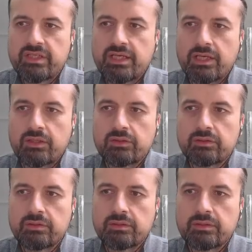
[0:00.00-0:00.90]
see
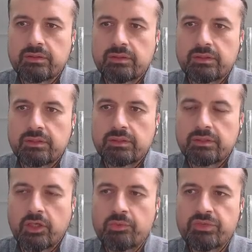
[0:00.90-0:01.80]
now
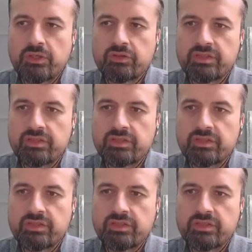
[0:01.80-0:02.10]
the home screen